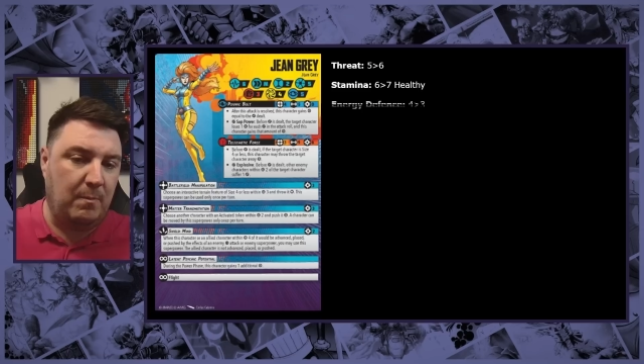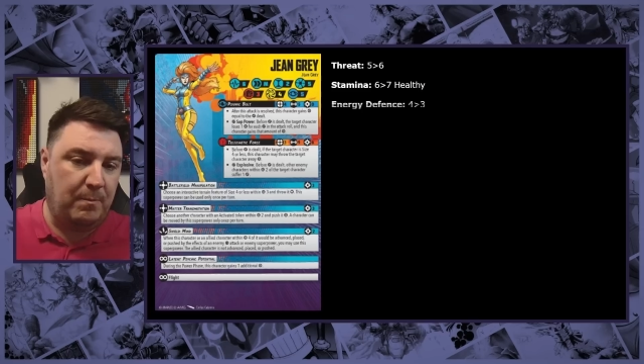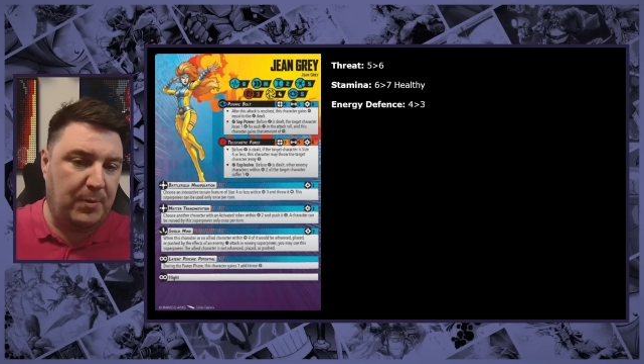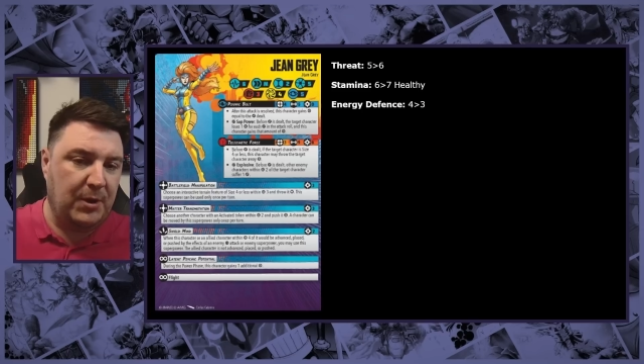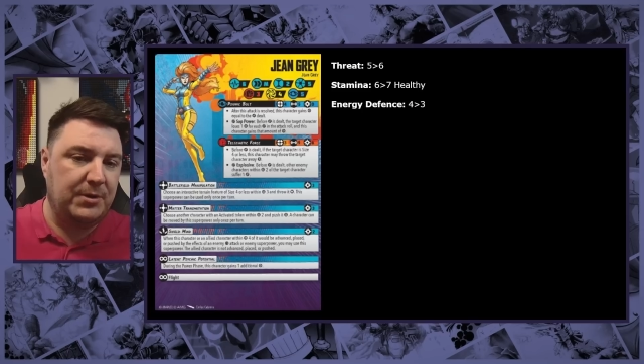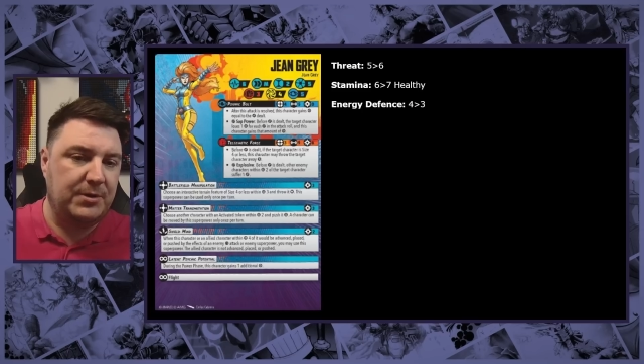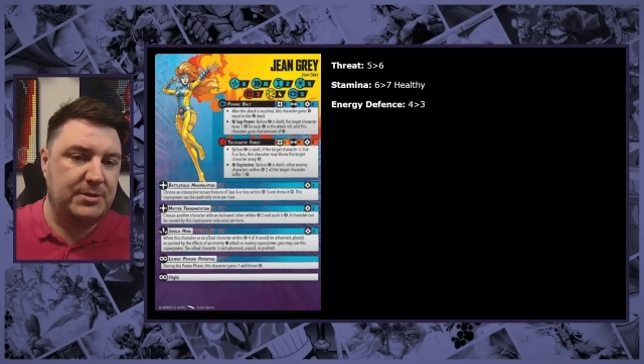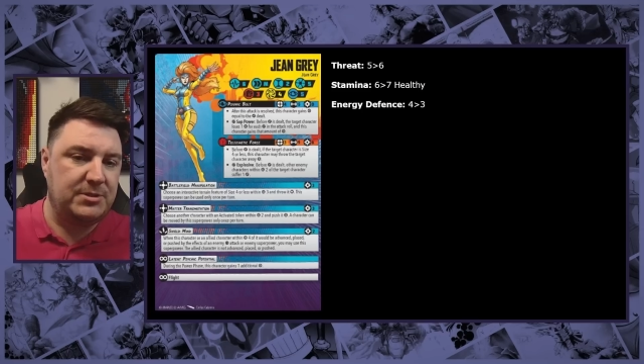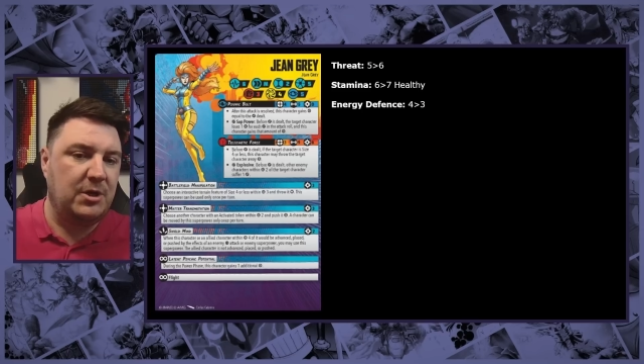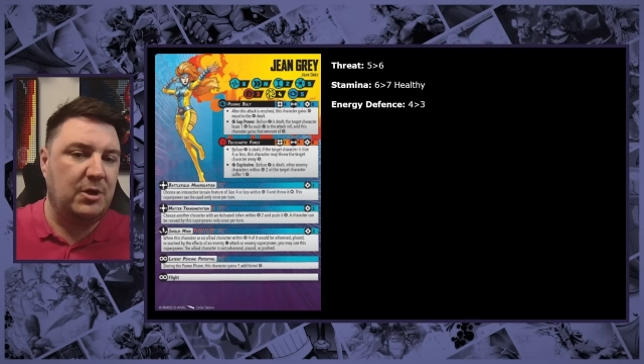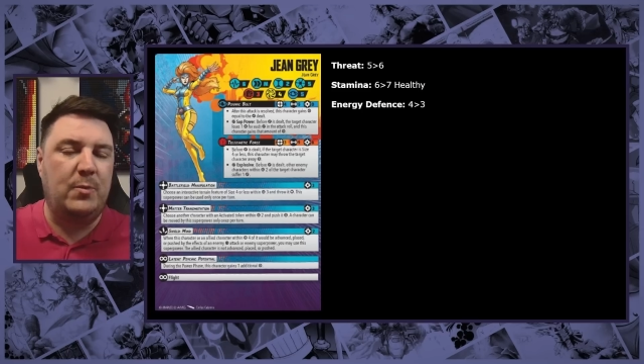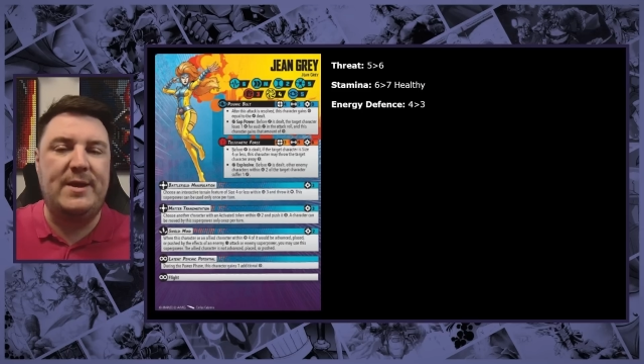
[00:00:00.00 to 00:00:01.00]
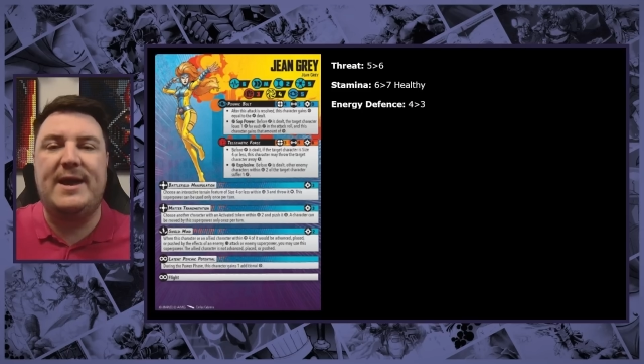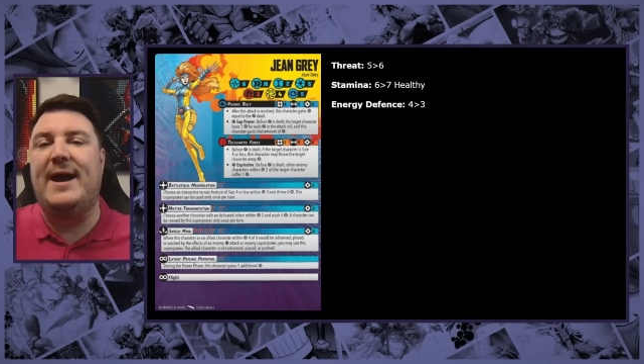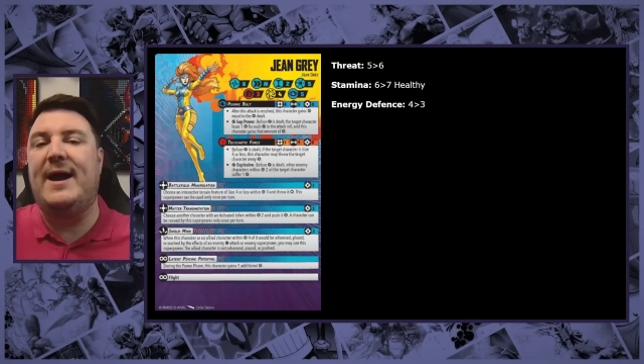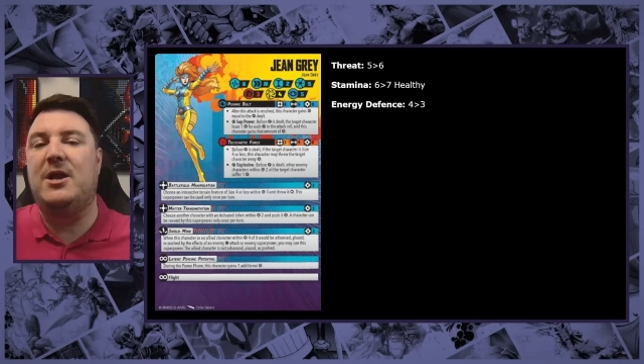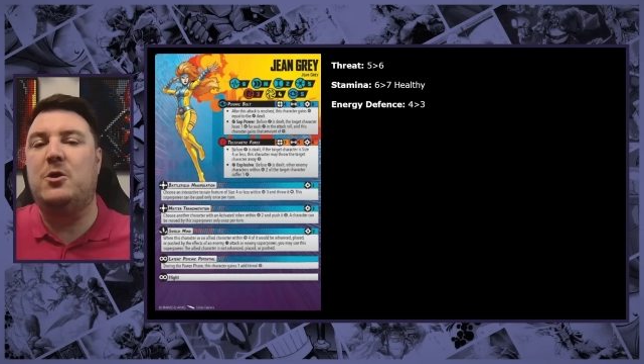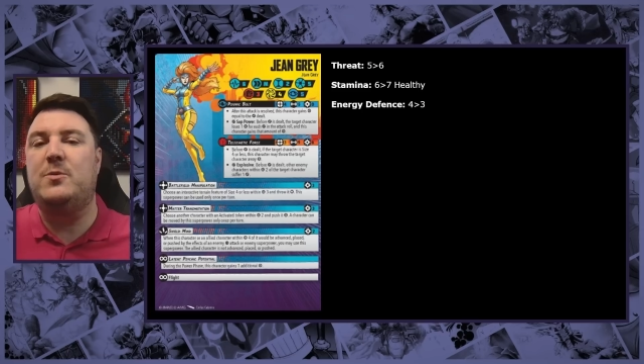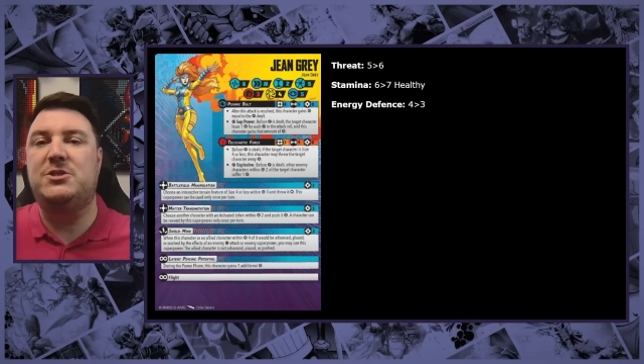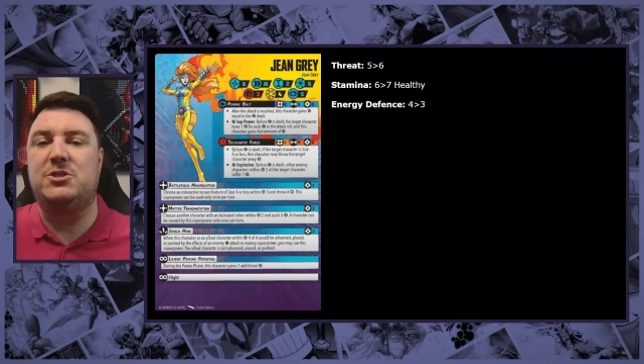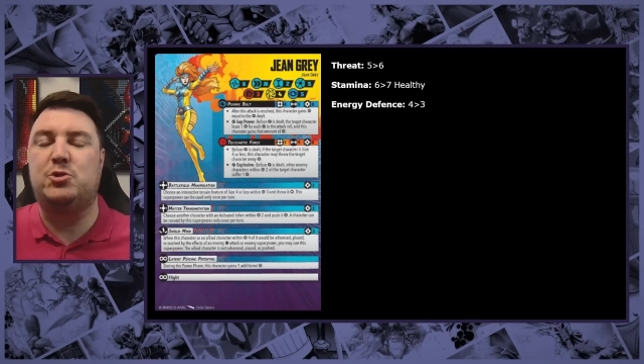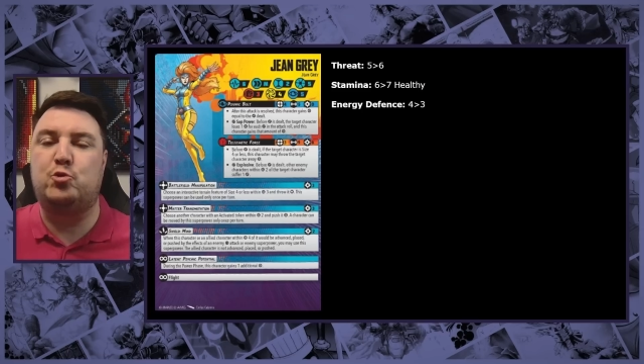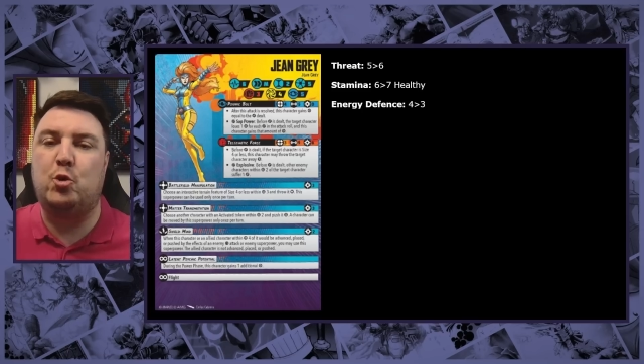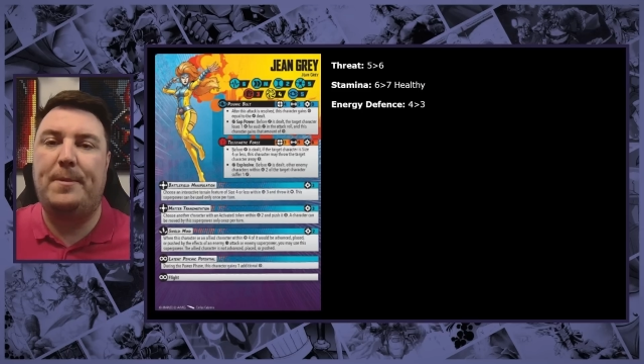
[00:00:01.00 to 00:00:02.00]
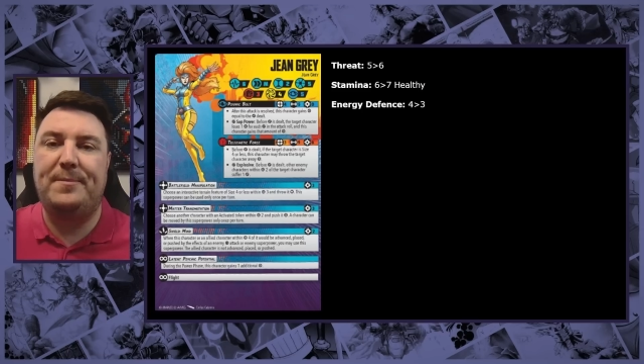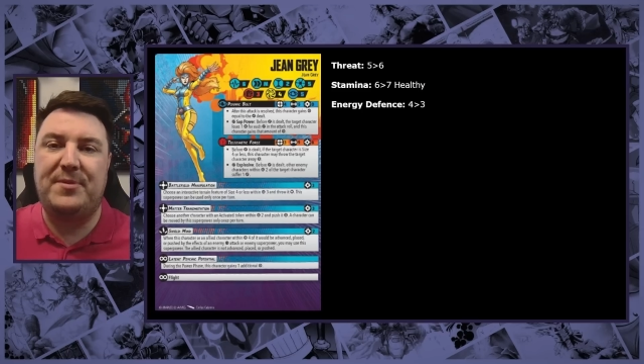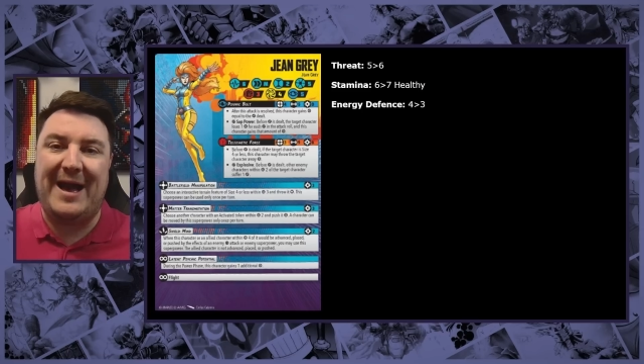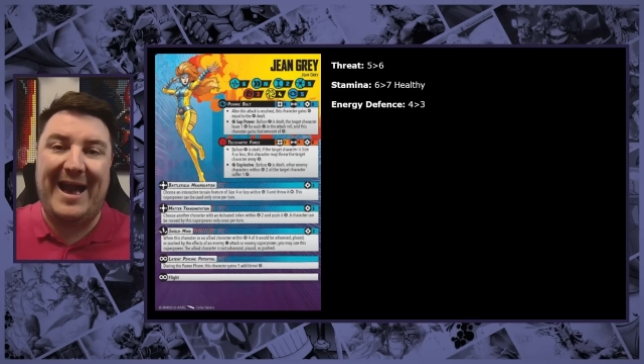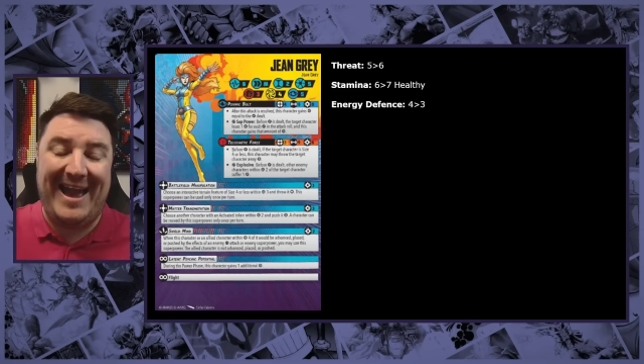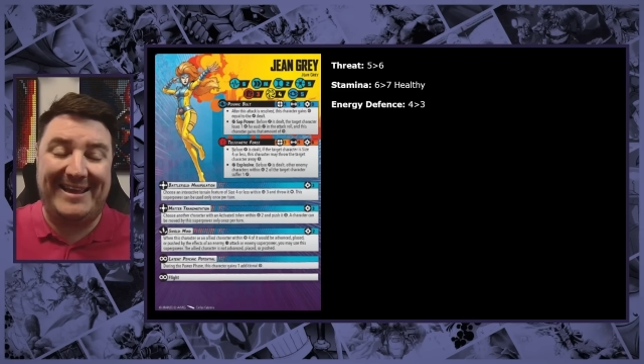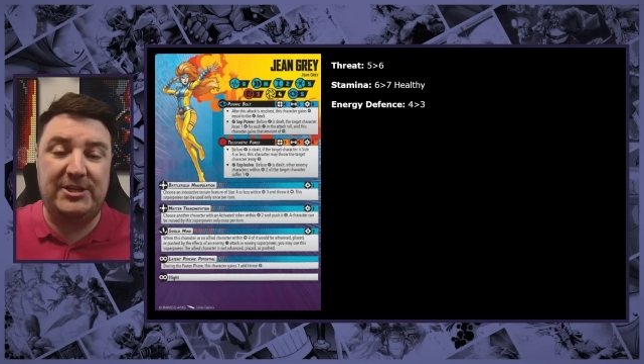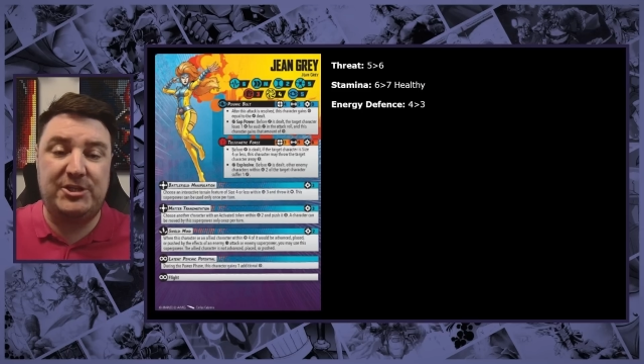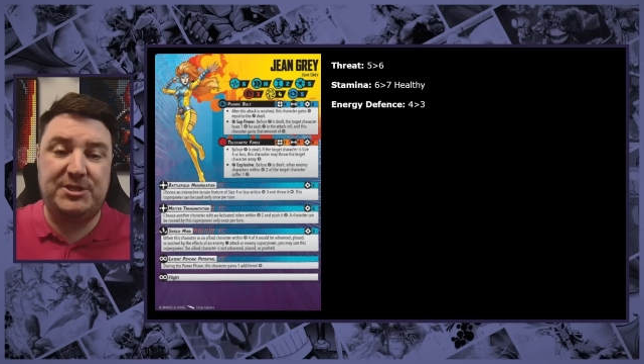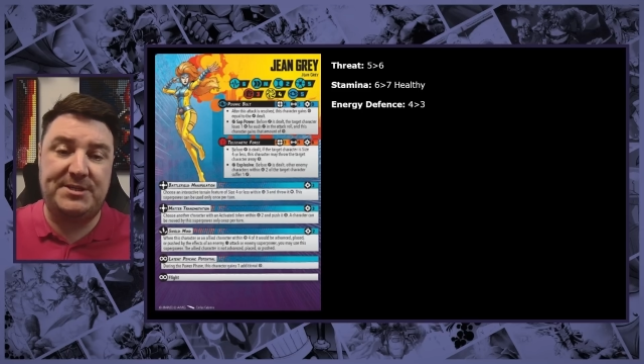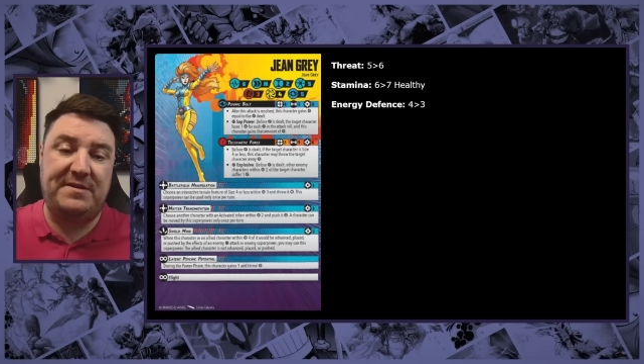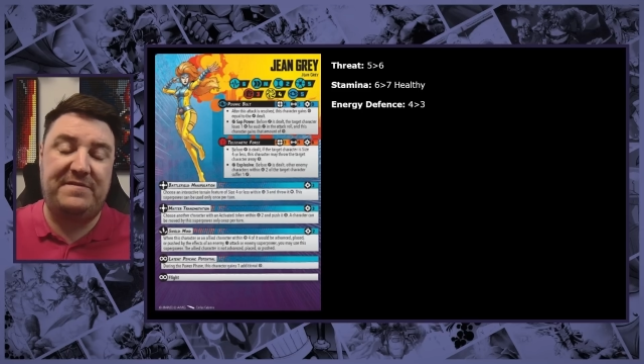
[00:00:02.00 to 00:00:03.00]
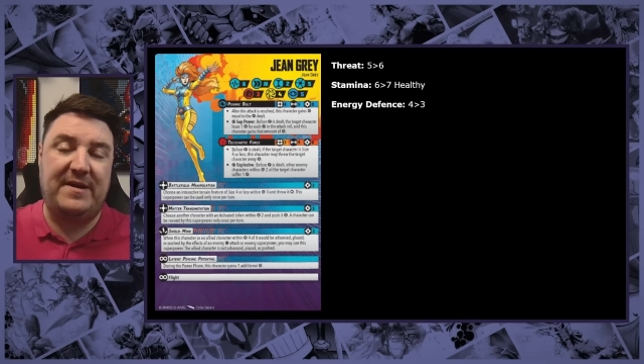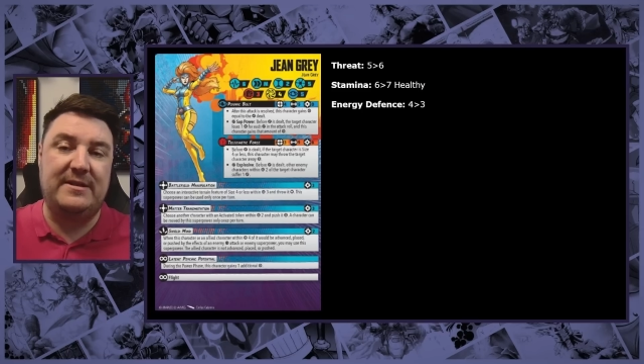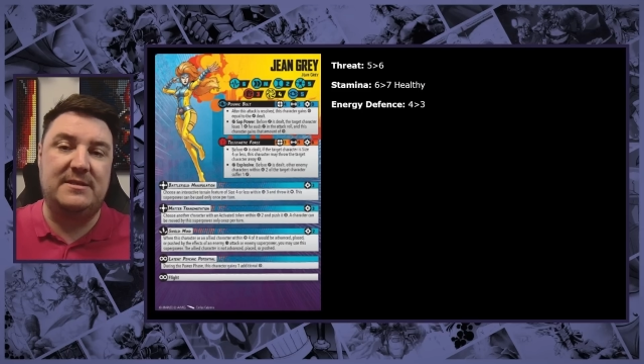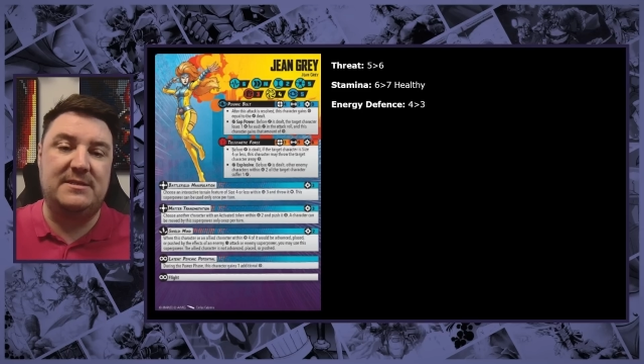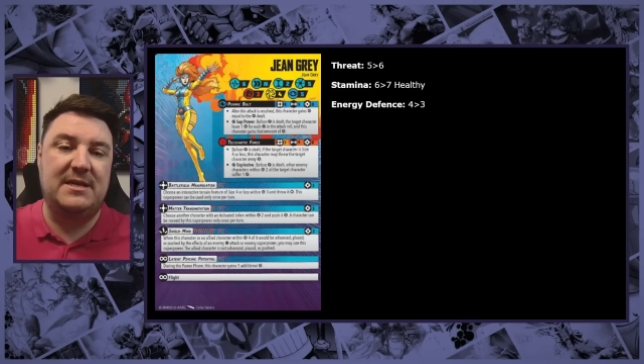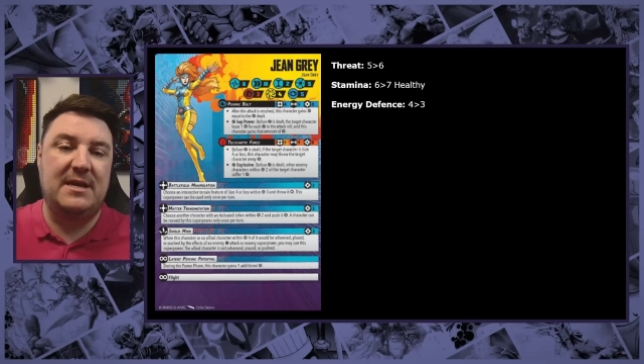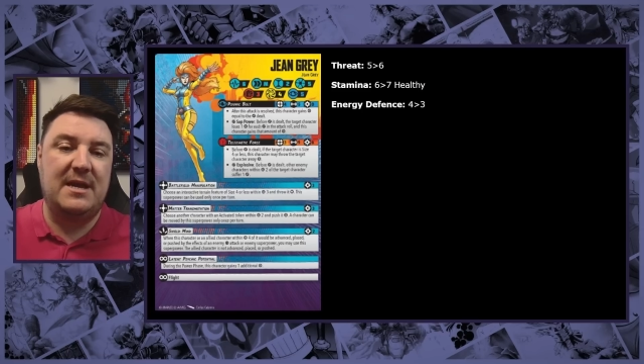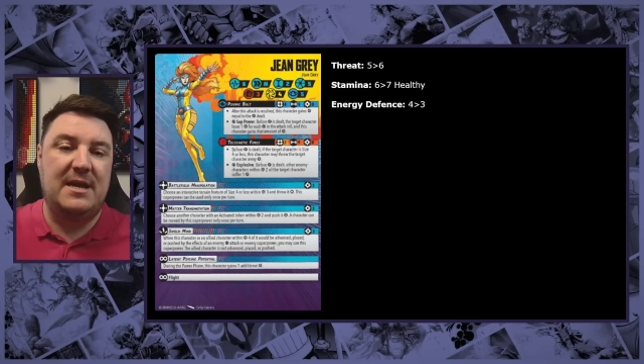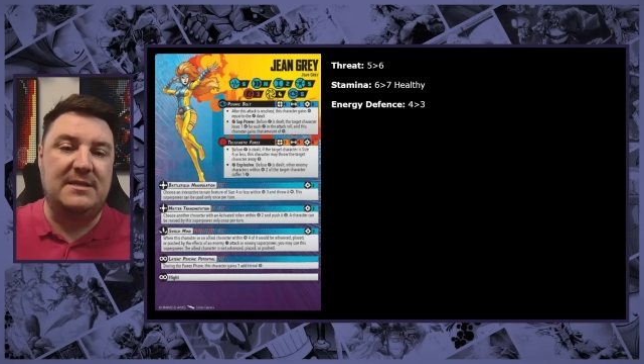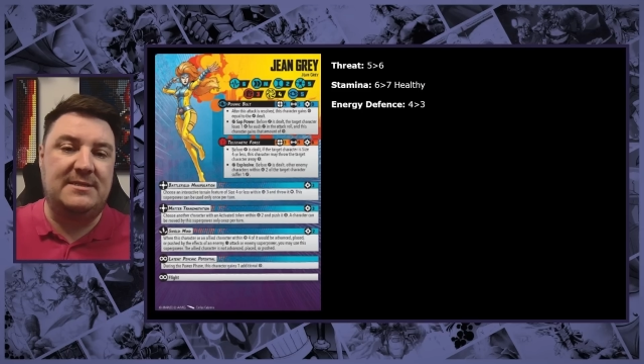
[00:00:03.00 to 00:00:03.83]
But we are going to drop that energy defense